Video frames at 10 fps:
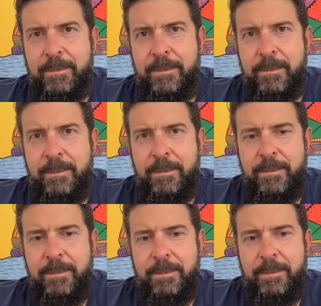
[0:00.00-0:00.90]

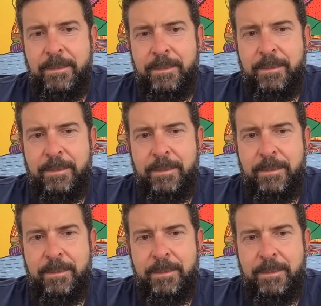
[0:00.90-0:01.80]

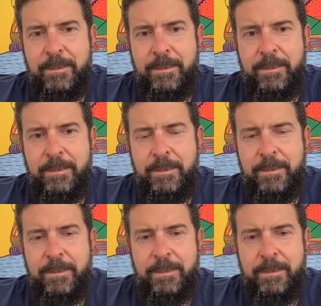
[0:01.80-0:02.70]

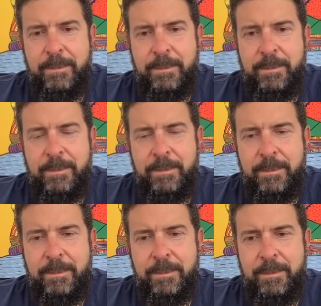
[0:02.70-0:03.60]

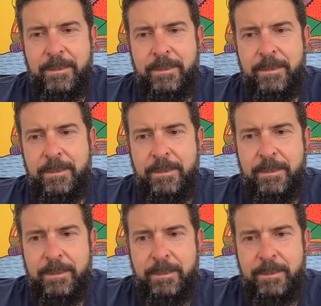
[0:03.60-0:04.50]

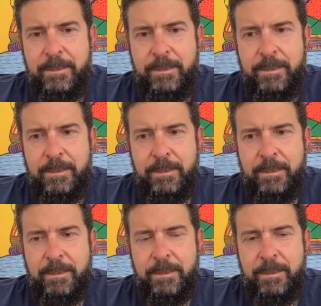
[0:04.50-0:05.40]

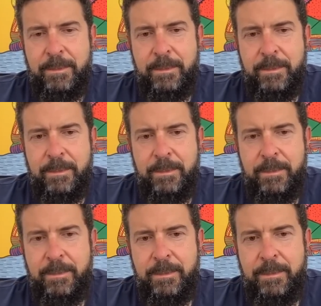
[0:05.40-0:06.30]

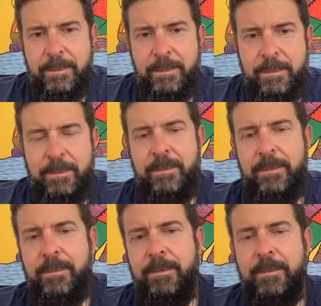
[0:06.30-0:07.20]

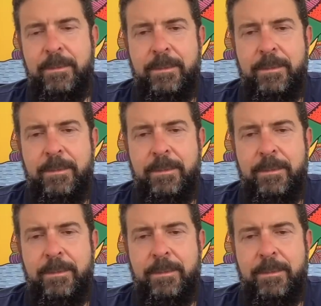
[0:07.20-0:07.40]
No words are spoken by the person on screen.